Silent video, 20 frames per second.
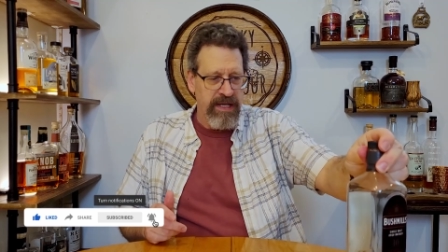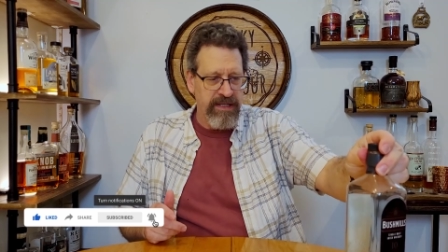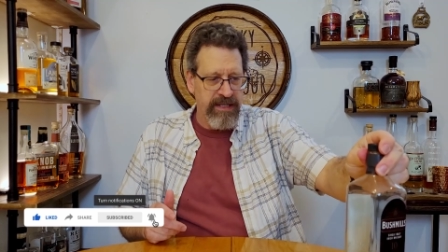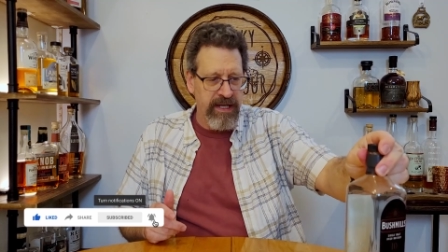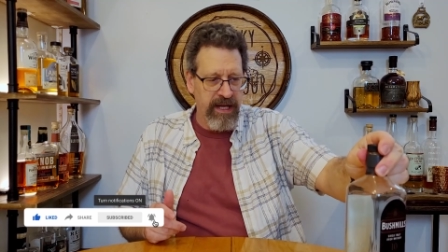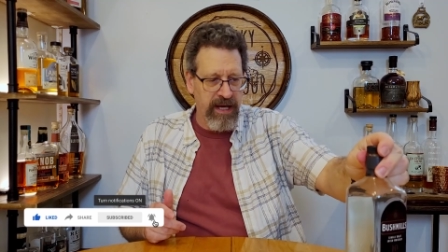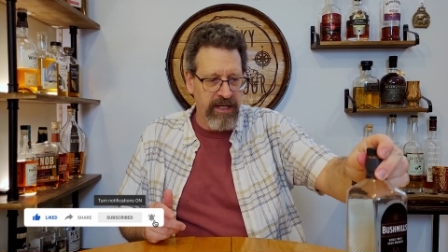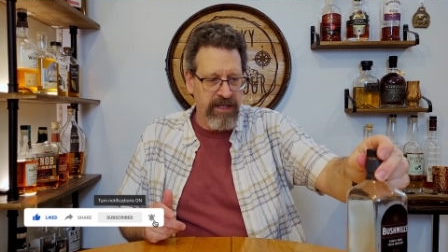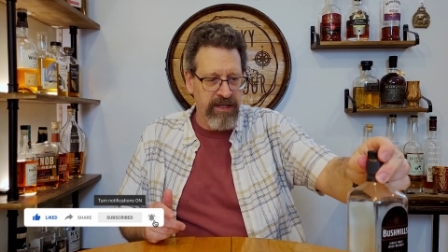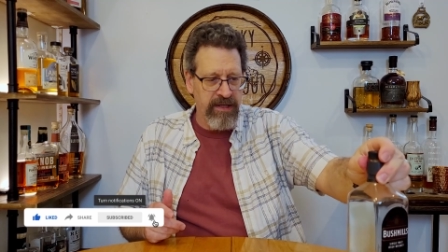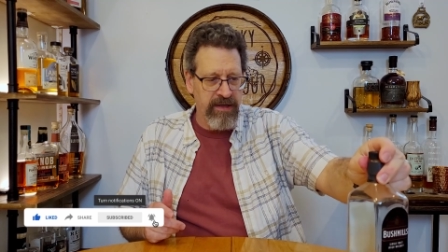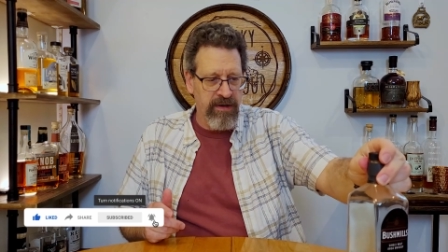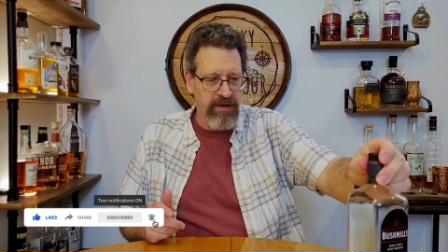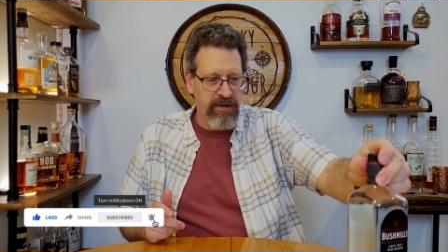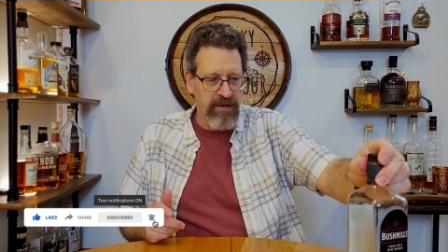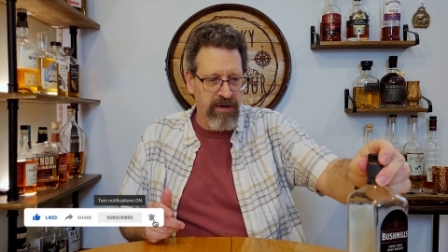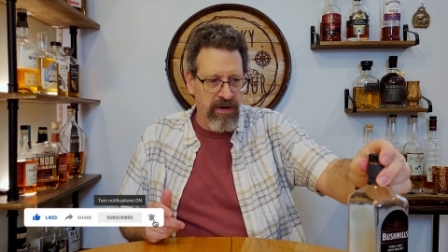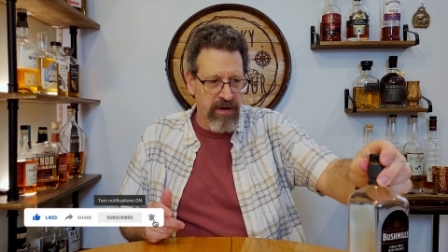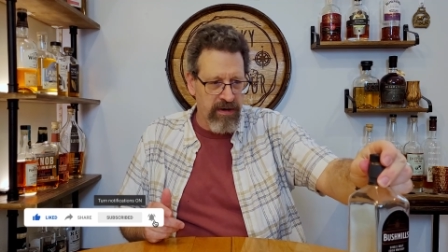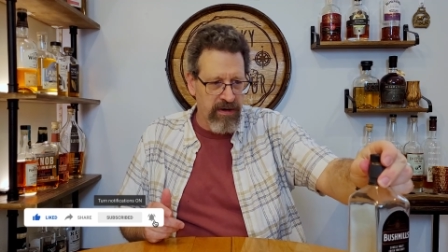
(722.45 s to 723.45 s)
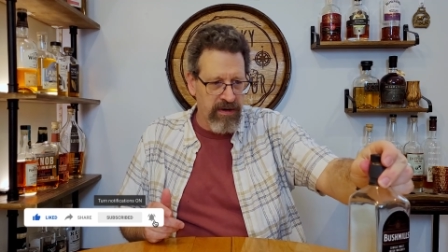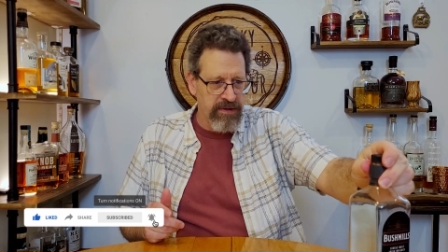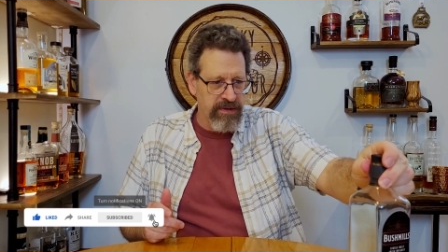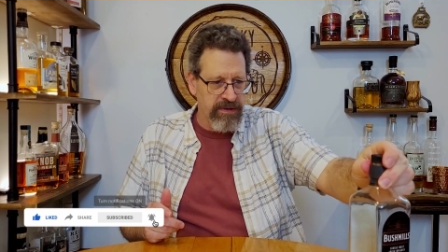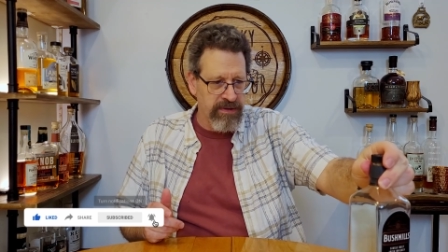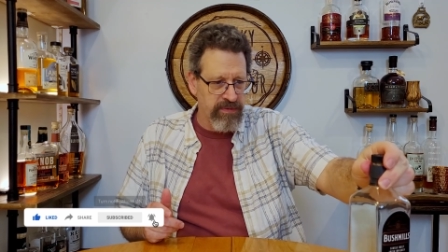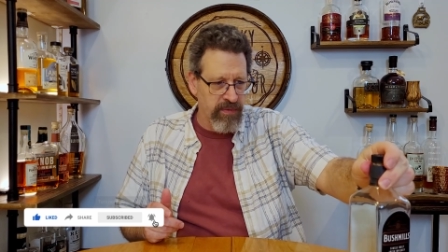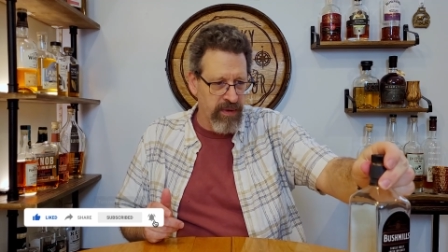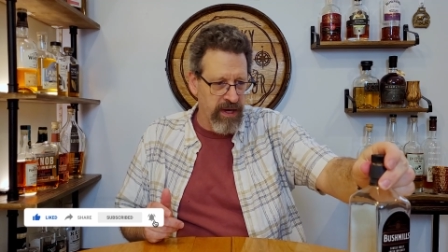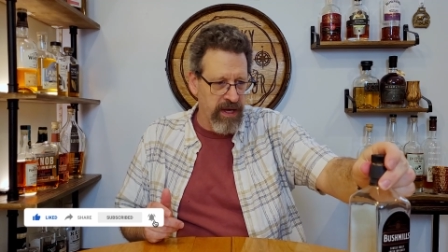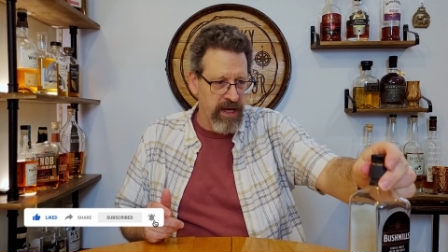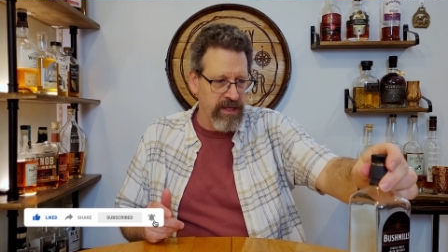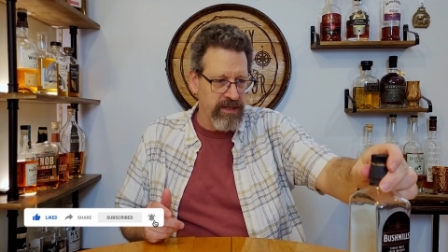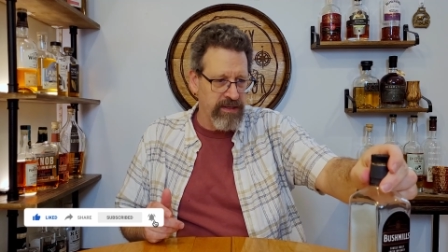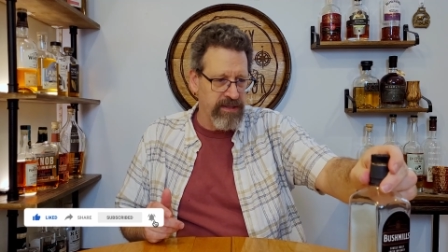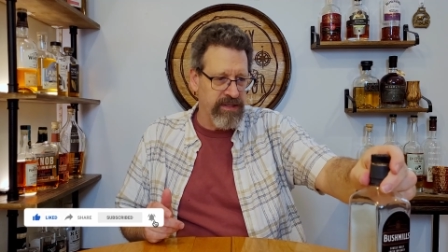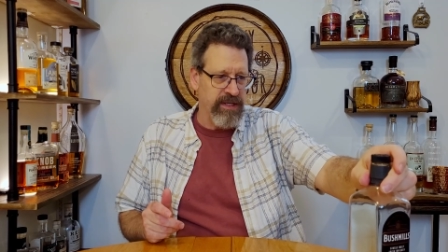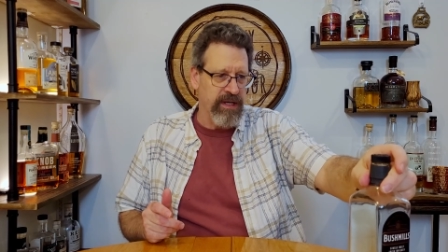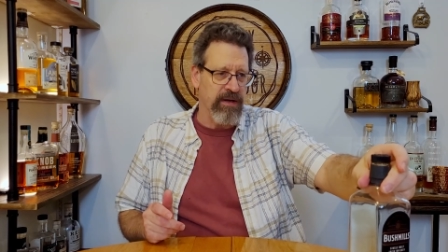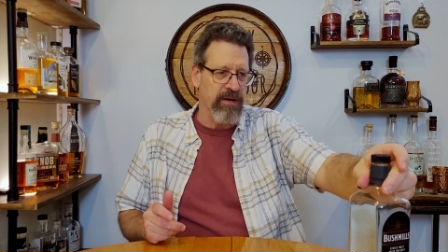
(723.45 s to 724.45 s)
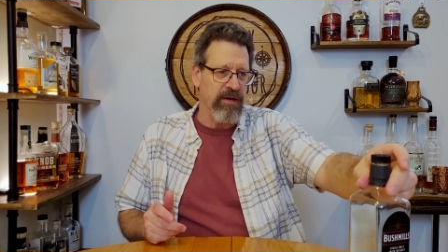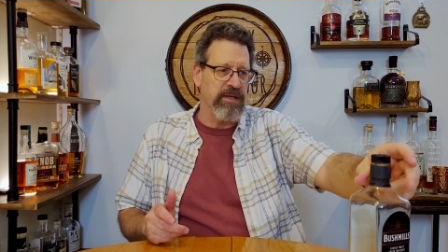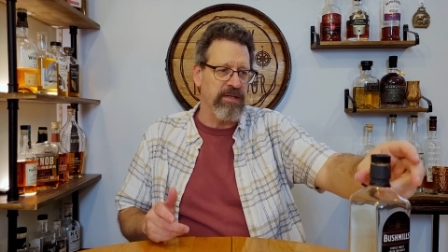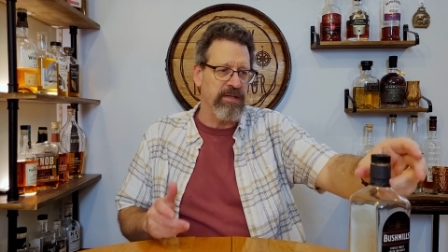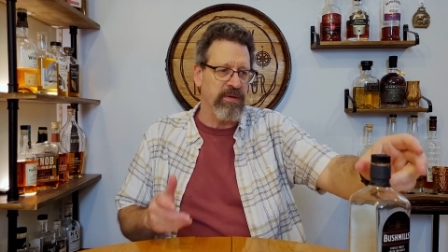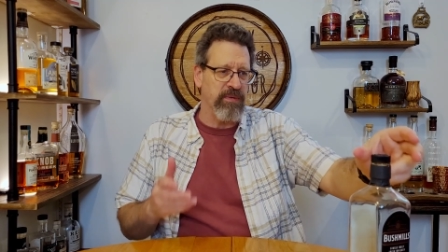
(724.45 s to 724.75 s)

10 year Causeway series,